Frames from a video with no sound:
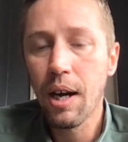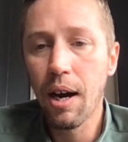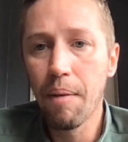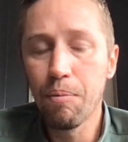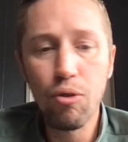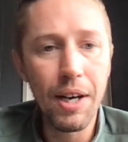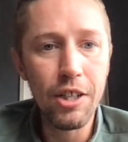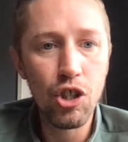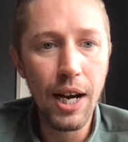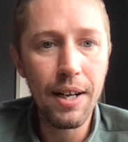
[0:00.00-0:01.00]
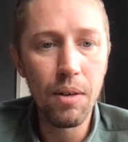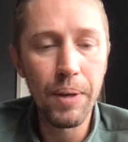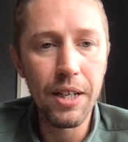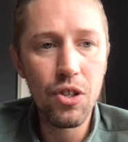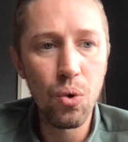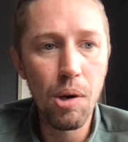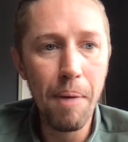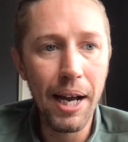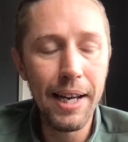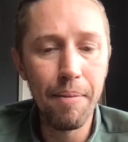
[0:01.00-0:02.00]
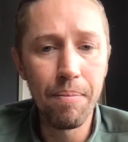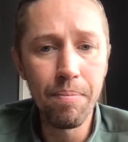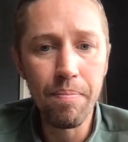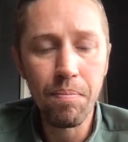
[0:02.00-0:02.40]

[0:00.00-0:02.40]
Granit Xhaka, we're going to talk about him.